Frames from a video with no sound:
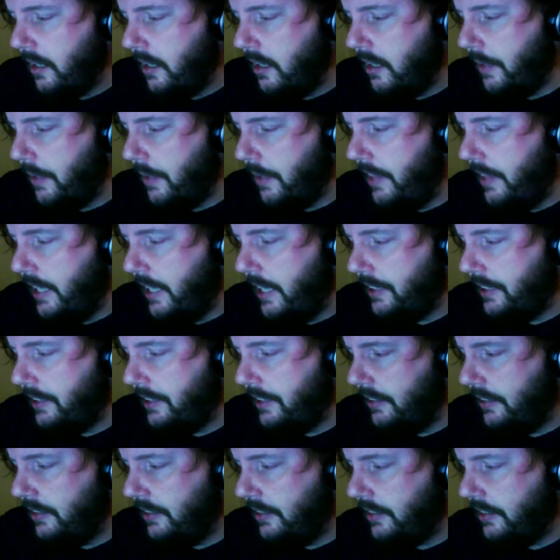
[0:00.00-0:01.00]
this is
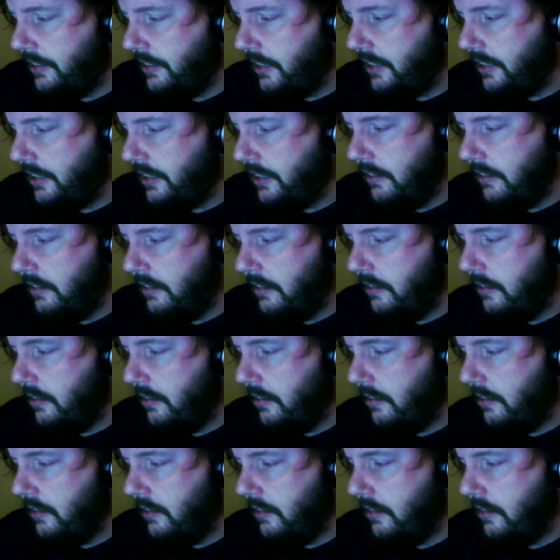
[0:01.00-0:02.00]
just,
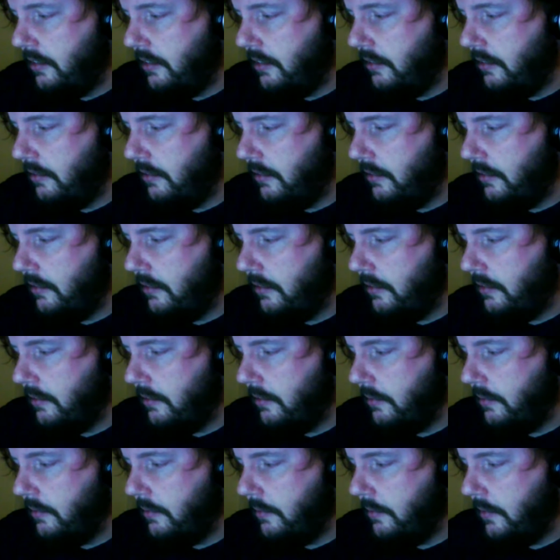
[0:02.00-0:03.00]
I don't know,
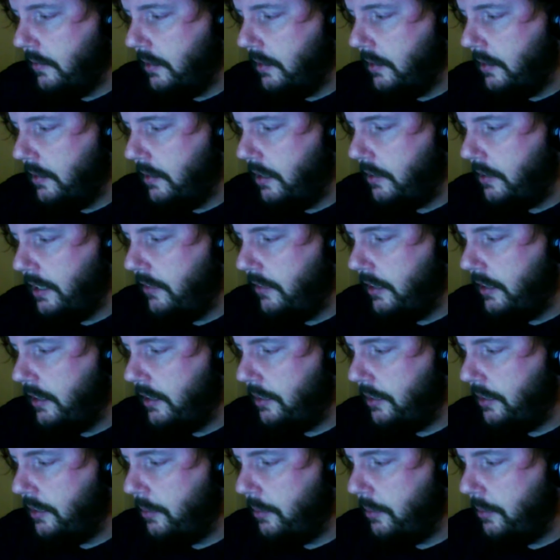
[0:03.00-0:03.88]
it's lovely and smooth.